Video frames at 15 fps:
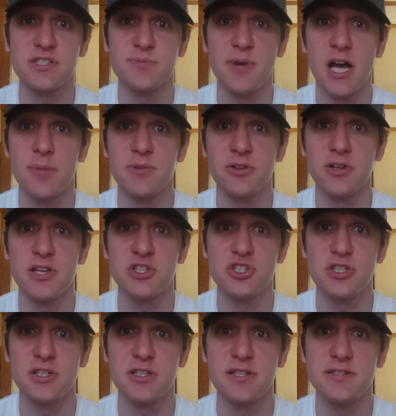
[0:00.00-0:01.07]

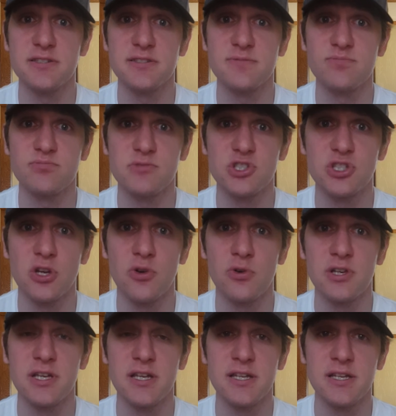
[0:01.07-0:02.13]
population is
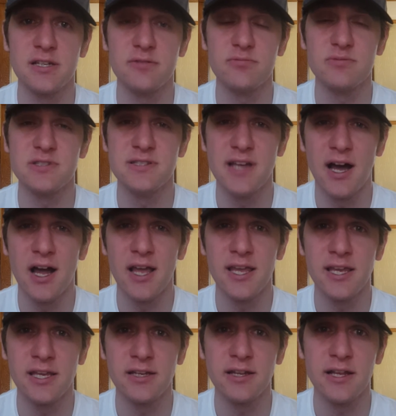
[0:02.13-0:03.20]
shown
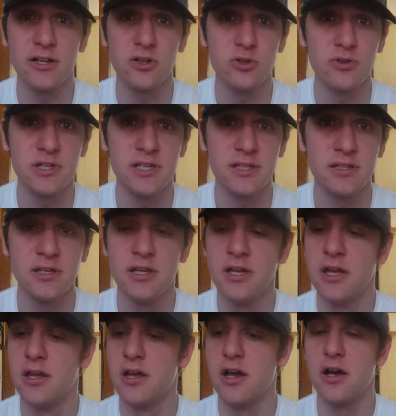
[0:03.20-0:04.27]
dying, including
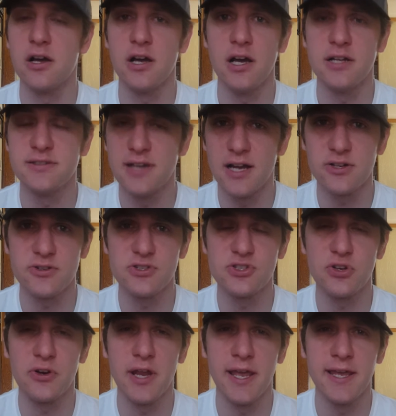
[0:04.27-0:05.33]
Doctor
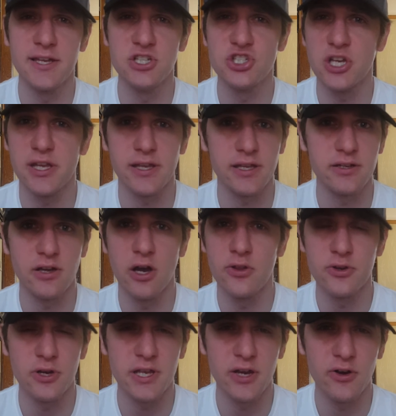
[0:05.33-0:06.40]
Strange and
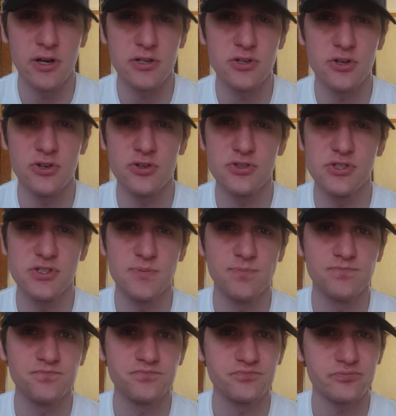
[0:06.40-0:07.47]
other characters,
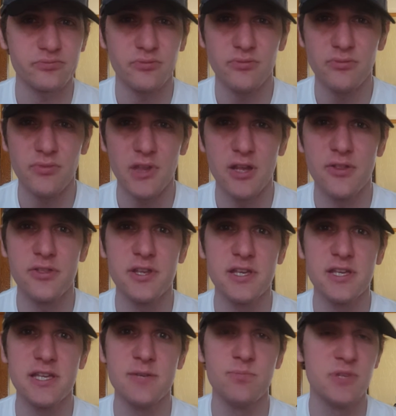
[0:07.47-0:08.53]

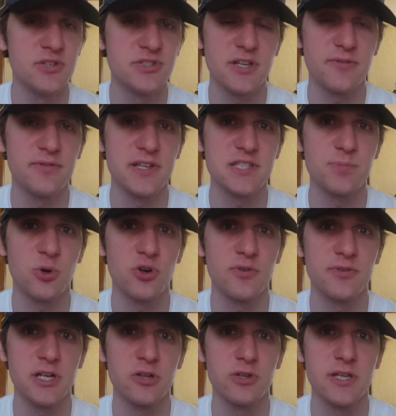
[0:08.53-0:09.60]
the music fits
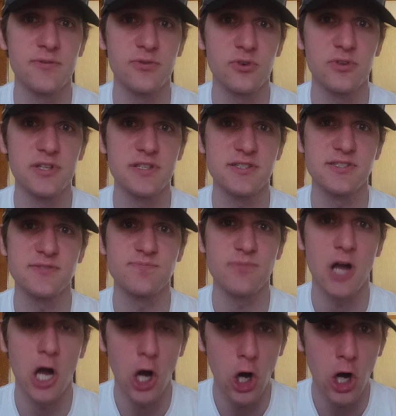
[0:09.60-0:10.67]
perfectly for this
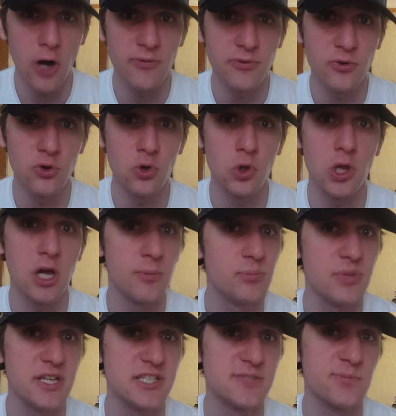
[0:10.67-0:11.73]
awful,
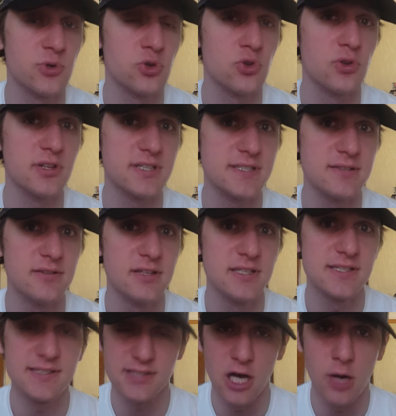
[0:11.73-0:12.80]
abysmal,
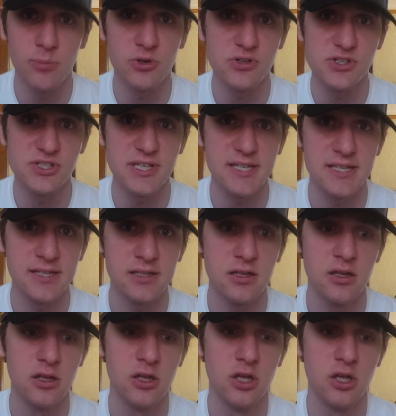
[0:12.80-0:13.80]
somber scene